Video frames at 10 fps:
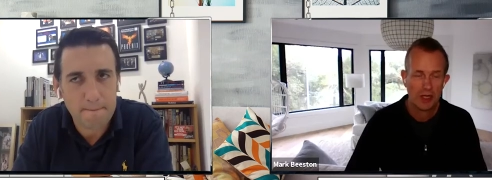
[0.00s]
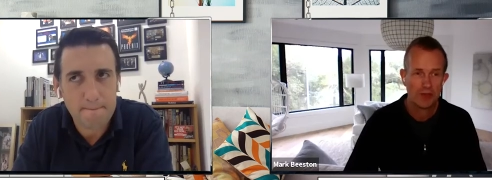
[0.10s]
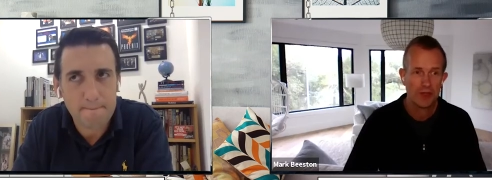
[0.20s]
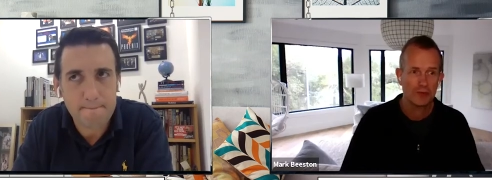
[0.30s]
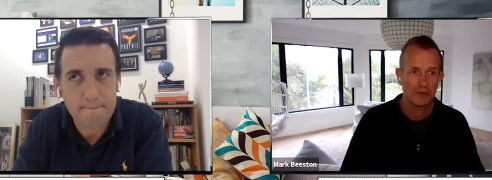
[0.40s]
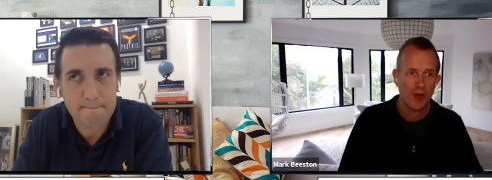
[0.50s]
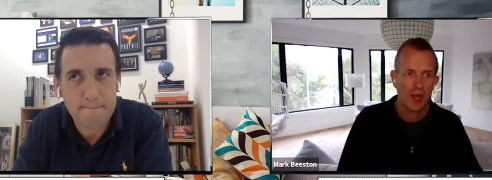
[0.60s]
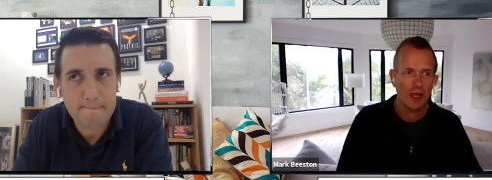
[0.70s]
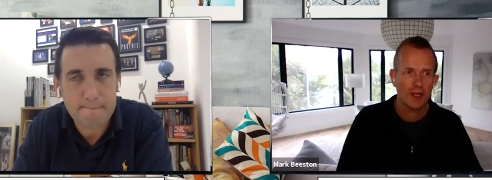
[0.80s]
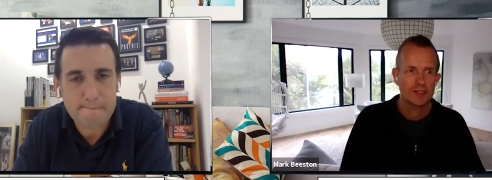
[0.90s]
Speaker 1: uh, look, I think you're
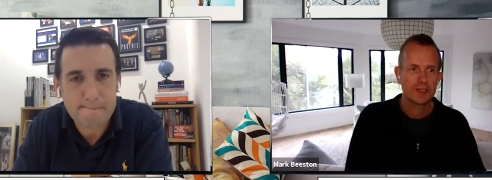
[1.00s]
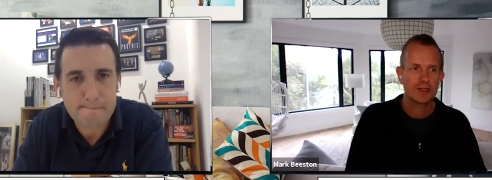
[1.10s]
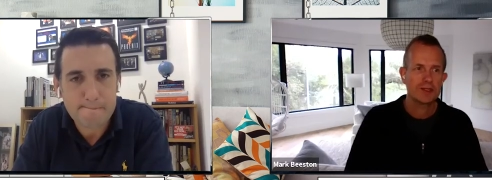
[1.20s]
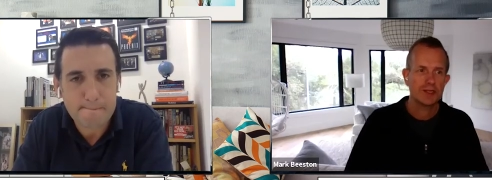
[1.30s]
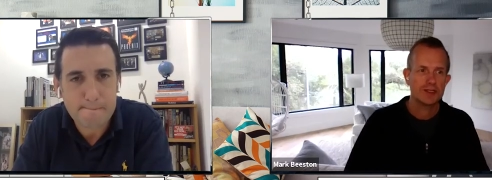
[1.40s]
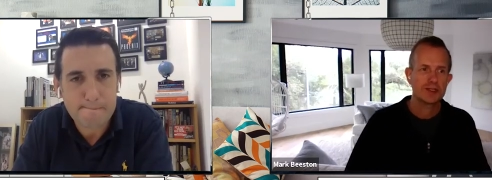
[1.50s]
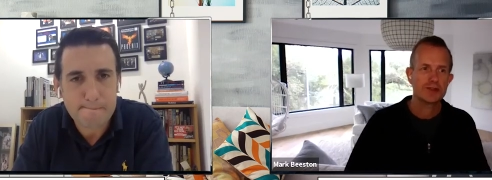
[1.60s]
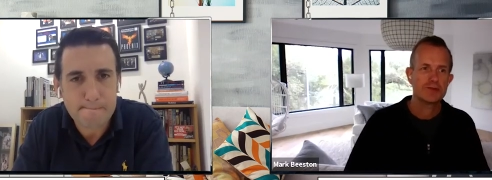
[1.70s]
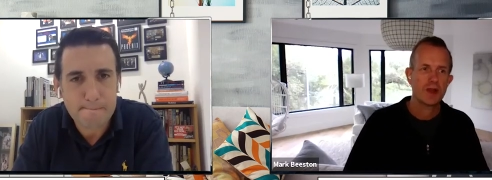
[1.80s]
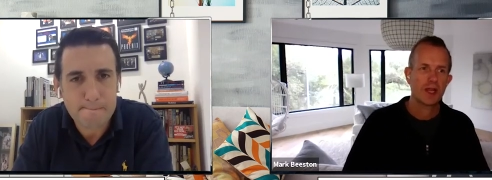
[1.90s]
right, and it's a good
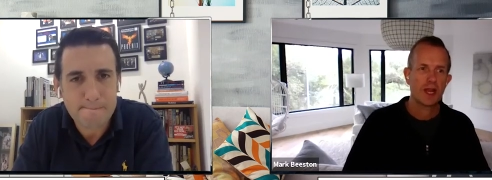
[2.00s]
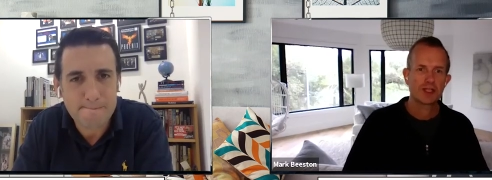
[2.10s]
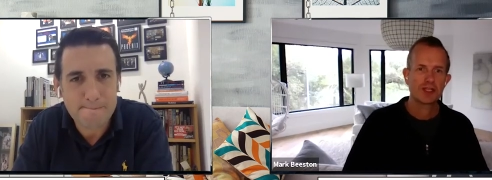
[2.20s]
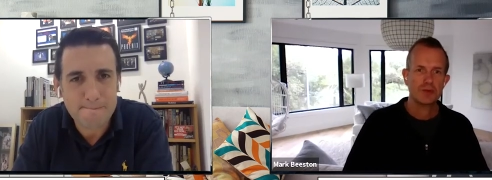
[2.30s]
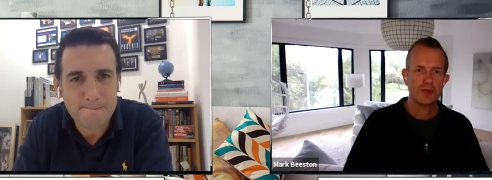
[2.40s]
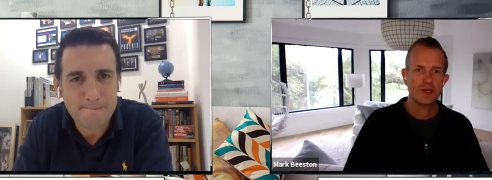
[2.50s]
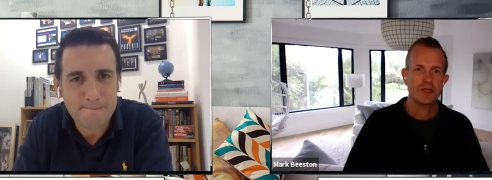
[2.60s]
it's a good recollection.